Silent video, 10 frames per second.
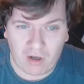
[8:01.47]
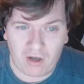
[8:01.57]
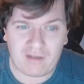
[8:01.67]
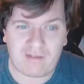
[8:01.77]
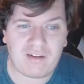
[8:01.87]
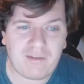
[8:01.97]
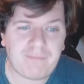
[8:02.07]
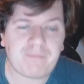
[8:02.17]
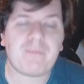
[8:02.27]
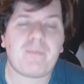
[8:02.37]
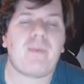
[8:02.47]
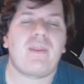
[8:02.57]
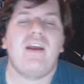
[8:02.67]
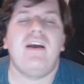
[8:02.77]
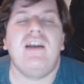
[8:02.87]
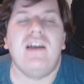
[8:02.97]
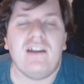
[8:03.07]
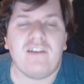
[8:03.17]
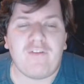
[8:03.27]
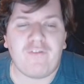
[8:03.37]
Hutts.
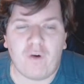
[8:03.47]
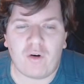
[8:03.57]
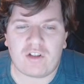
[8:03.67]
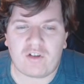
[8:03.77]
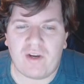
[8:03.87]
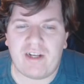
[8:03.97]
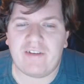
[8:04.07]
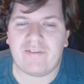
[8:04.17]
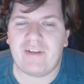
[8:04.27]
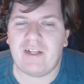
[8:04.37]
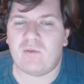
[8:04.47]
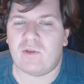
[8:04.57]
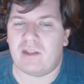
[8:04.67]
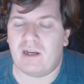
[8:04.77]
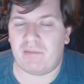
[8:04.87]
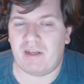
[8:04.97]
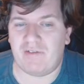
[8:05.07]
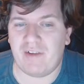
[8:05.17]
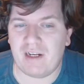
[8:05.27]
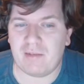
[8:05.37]
The Force training feat will not be
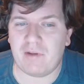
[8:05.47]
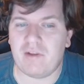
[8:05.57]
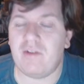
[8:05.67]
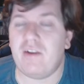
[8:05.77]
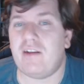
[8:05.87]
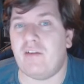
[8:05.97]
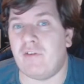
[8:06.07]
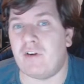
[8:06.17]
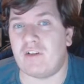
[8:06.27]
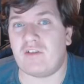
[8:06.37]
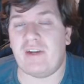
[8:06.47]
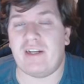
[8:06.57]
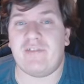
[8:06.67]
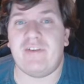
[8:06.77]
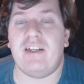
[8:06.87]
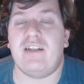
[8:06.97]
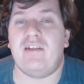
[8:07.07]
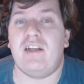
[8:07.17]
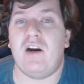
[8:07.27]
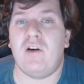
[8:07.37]
available. The Force training feat is
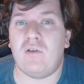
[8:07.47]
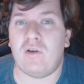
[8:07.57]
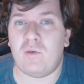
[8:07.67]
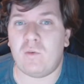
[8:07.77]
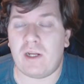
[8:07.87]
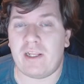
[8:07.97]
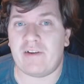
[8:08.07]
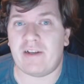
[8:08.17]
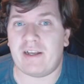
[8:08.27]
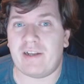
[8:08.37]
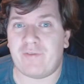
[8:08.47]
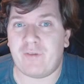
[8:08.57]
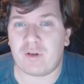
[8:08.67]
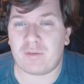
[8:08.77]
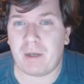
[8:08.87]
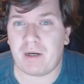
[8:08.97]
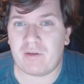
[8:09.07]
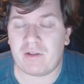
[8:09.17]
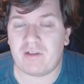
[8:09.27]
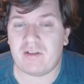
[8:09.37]
the only way you can get Force
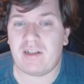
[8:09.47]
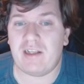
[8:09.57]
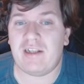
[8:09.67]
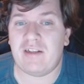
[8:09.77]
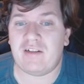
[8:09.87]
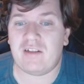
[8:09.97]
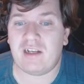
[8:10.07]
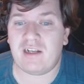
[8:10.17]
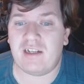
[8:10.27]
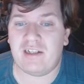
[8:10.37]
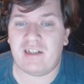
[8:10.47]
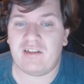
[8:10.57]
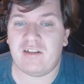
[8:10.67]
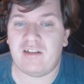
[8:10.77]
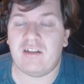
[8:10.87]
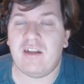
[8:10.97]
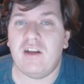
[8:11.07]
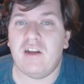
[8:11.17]
powers in Saga Edition.